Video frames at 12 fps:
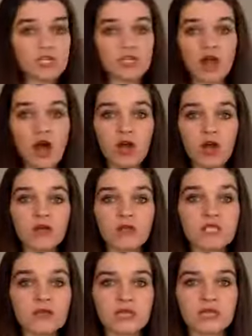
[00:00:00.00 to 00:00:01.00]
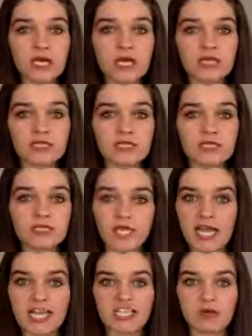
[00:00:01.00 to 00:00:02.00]
not only because
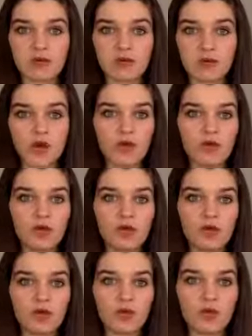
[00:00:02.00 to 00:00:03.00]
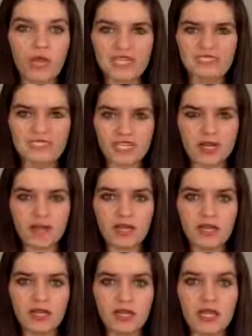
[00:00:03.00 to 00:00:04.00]
diets promote weight
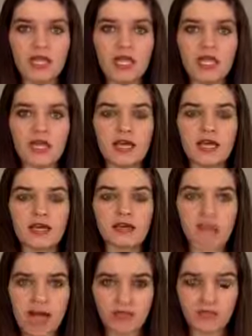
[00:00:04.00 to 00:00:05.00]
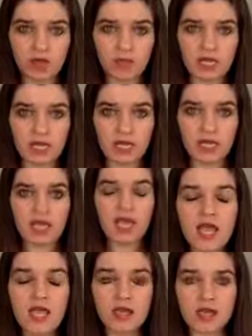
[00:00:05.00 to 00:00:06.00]
stigma and fat phobia
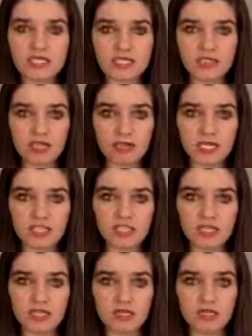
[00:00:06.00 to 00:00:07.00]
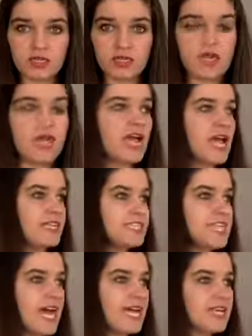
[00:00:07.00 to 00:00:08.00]
and weight discrimination, and
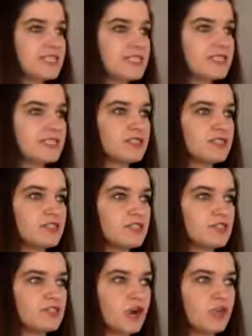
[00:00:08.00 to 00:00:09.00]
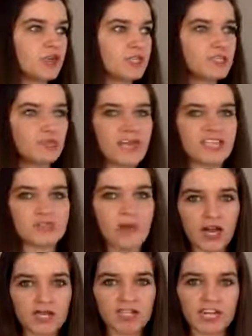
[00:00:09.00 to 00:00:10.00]
diets don't respect
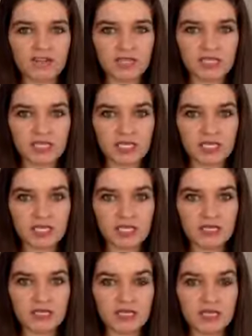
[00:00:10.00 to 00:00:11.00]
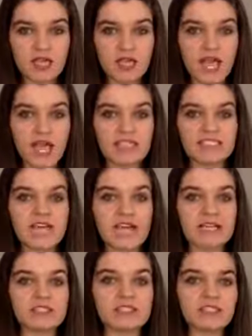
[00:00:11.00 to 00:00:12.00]
body diversity, and
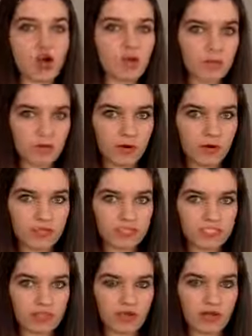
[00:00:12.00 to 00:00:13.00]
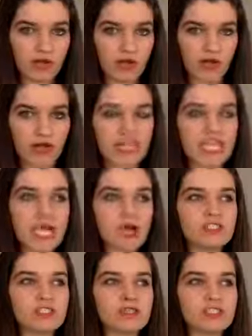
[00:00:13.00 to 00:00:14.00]
diets don't promote physical health, but they
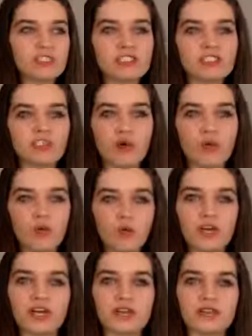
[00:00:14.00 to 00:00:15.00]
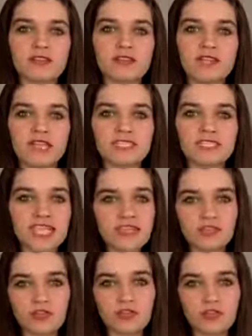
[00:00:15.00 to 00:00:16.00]
also just don't work. They say
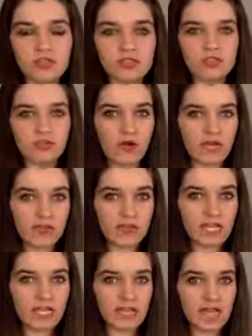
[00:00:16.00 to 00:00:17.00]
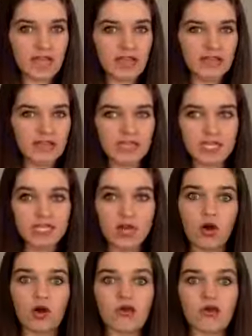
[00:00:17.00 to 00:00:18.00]
that they're gonna do one thing and they
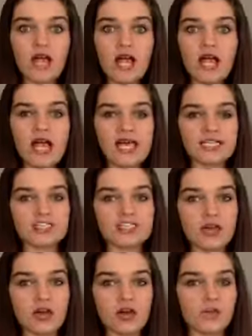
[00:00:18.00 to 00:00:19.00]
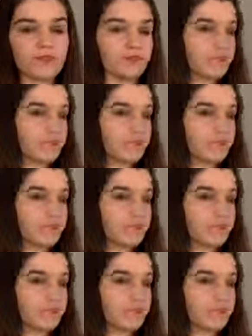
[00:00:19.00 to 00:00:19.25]
don't. And so